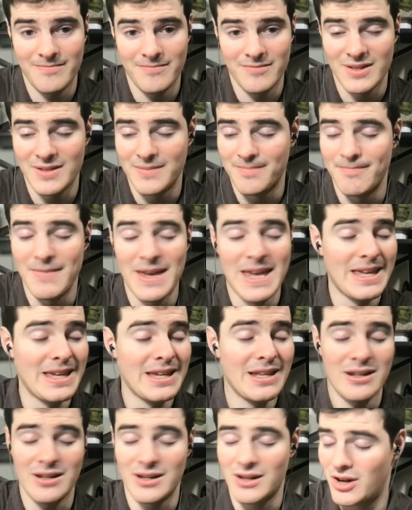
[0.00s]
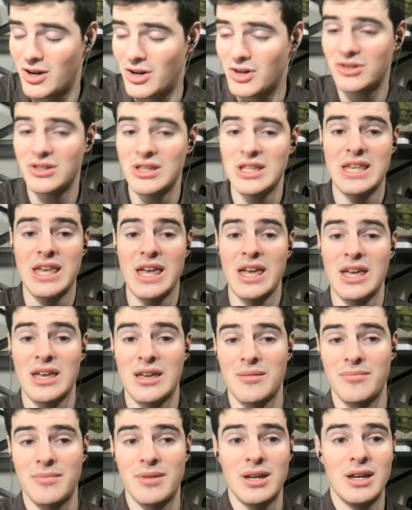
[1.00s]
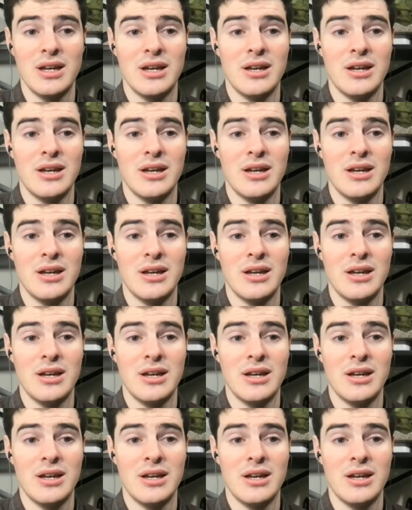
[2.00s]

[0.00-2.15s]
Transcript: Just make it an ugly game.